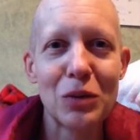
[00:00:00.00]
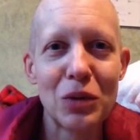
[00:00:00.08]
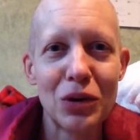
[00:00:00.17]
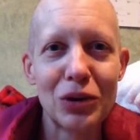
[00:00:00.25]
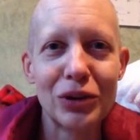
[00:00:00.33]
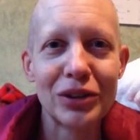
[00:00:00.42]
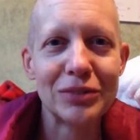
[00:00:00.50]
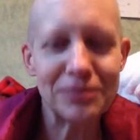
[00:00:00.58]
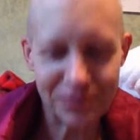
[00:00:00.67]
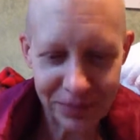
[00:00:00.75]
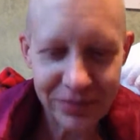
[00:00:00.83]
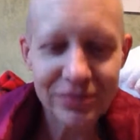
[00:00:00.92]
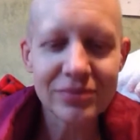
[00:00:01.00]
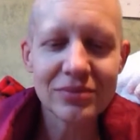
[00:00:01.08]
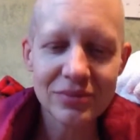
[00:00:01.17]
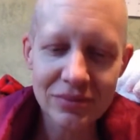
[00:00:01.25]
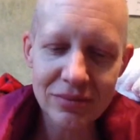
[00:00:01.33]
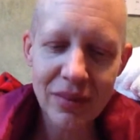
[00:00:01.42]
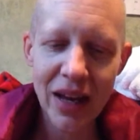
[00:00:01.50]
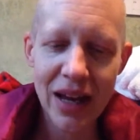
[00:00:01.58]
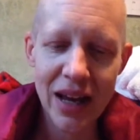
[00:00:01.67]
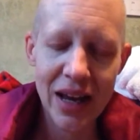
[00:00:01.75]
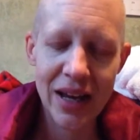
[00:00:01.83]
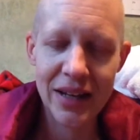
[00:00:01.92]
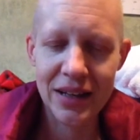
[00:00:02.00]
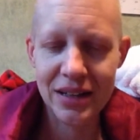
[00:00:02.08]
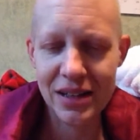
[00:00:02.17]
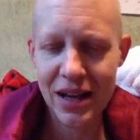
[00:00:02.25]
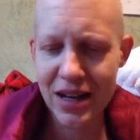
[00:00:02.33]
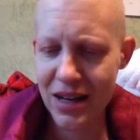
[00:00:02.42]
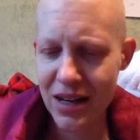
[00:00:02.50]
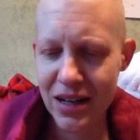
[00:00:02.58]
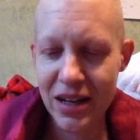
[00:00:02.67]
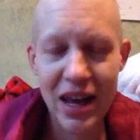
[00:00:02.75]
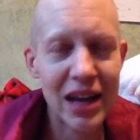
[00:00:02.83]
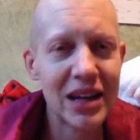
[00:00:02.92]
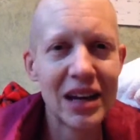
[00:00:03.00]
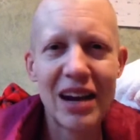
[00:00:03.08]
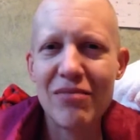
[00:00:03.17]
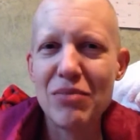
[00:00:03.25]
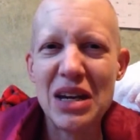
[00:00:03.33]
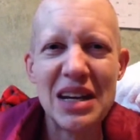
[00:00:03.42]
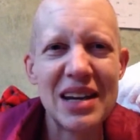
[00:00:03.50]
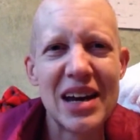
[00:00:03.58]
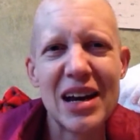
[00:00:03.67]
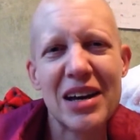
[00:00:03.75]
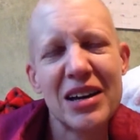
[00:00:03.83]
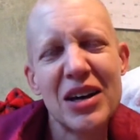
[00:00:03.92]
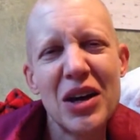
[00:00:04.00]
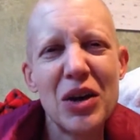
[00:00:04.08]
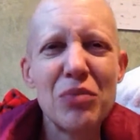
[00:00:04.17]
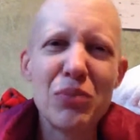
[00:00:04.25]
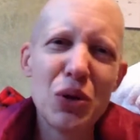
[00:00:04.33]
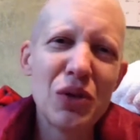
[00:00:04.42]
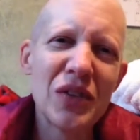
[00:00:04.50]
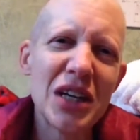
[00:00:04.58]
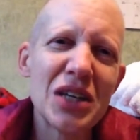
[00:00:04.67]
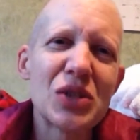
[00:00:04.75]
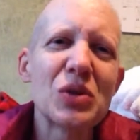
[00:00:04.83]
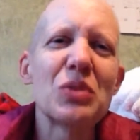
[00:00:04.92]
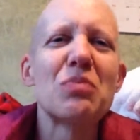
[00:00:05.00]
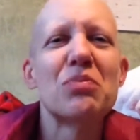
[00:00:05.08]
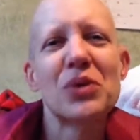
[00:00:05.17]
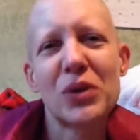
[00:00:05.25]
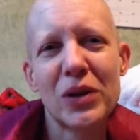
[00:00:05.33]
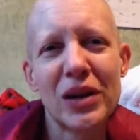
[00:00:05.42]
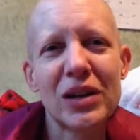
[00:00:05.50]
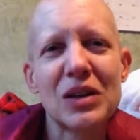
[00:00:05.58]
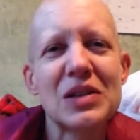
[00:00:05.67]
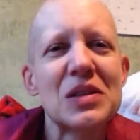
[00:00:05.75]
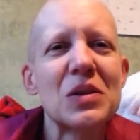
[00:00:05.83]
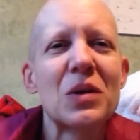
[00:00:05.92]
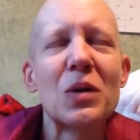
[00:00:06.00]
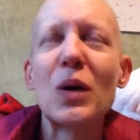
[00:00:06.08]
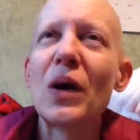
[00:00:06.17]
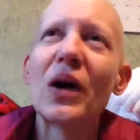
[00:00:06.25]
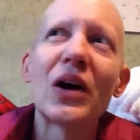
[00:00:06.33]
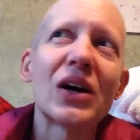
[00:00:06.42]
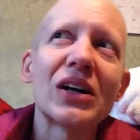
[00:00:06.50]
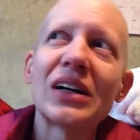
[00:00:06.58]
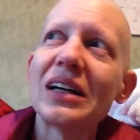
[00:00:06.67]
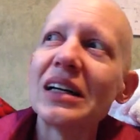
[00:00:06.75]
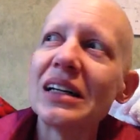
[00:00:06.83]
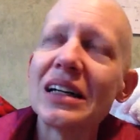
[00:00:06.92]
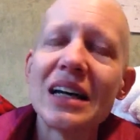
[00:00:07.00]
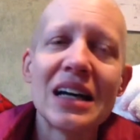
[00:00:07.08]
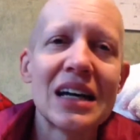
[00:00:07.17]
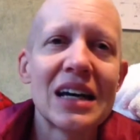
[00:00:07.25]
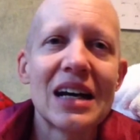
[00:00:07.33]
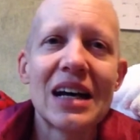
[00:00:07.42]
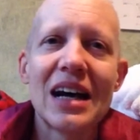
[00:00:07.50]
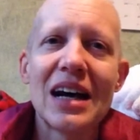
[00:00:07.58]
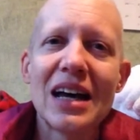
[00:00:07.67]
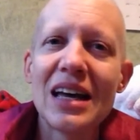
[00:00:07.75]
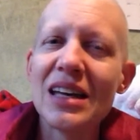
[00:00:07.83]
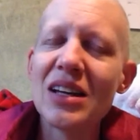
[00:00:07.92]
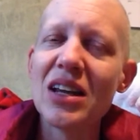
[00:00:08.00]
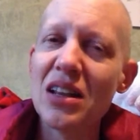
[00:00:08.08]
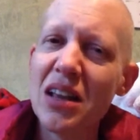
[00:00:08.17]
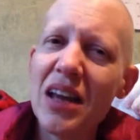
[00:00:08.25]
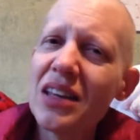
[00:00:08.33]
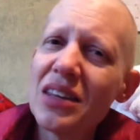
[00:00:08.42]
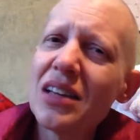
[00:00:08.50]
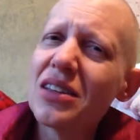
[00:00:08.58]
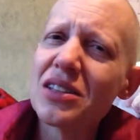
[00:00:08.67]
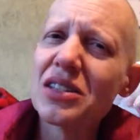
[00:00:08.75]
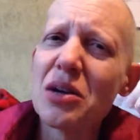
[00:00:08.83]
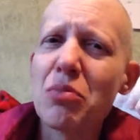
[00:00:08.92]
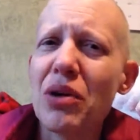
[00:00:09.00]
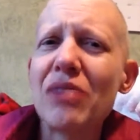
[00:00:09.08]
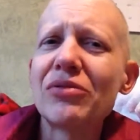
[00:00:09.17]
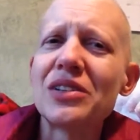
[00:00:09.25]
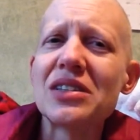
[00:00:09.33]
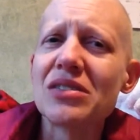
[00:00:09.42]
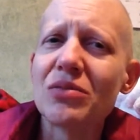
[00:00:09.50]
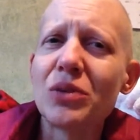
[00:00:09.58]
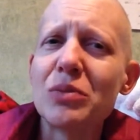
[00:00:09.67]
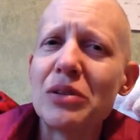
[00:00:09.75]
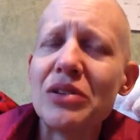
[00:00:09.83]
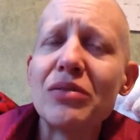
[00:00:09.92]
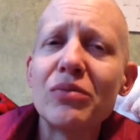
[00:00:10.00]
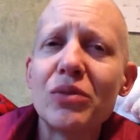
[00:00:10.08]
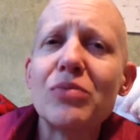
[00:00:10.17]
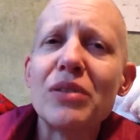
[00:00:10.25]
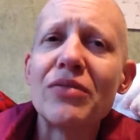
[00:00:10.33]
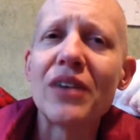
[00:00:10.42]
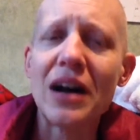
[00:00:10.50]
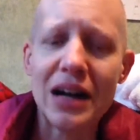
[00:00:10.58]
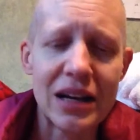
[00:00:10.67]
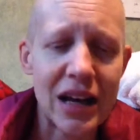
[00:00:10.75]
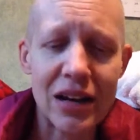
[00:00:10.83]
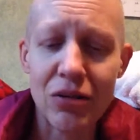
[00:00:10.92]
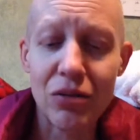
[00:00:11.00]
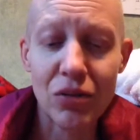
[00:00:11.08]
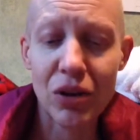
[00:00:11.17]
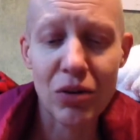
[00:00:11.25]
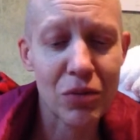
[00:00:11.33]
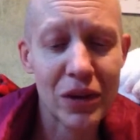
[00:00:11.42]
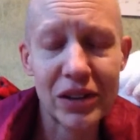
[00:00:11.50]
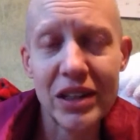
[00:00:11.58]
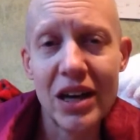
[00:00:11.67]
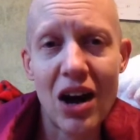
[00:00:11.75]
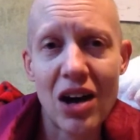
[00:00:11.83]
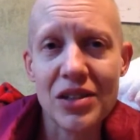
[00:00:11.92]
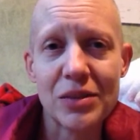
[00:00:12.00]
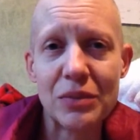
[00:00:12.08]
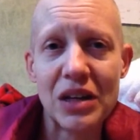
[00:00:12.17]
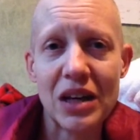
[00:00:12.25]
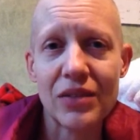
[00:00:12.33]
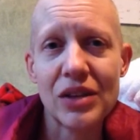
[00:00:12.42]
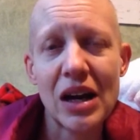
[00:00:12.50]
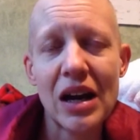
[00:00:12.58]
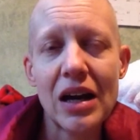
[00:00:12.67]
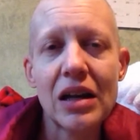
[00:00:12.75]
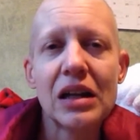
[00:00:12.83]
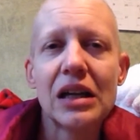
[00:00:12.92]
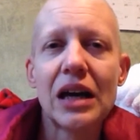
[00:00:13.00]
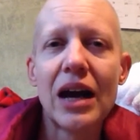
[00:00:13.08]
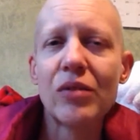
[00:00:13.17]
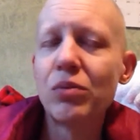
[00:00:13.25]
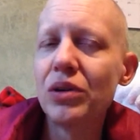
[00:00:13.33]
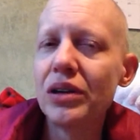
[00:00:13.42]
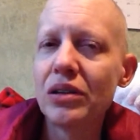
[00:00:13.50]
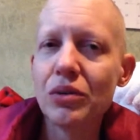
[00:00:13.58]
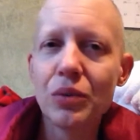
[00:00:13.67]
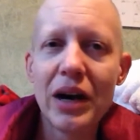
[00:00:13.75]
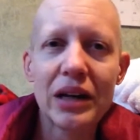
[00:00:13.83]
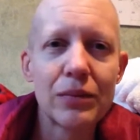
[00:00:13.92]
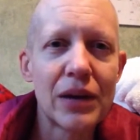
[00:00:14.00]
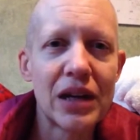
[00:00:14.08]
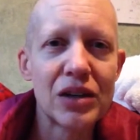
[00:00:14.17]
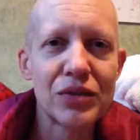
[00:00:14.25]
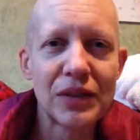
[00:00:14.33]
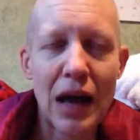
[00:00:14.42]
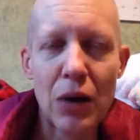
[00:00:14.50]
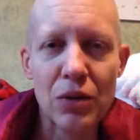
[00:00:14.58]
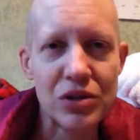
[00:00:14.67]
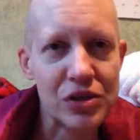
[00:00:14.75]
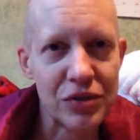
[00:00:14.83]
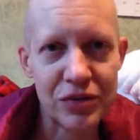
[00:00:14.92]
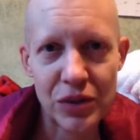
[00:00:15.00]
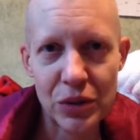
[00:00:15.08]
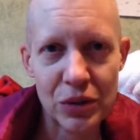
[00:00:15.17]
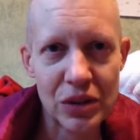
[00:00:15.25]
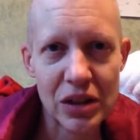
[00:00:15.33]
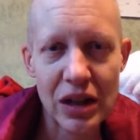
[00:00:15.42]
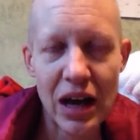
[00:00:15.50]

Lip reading: world. and any kind of media, movies or books or anything that's their preference would be fine, and a really awesome gift. I wouldn't recommend flowers or food.